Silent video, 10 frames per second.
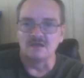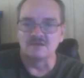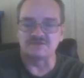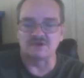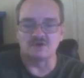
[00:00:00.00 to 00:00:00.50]

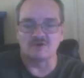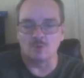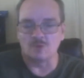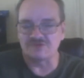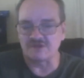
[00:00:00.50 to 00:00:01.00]
So
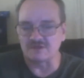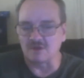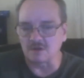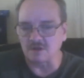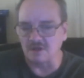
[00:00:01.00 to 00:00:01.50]
with the
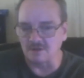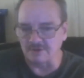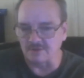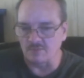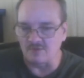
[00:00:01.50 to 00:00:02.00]
adult
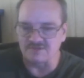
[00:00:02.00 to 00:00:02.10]
coloring book,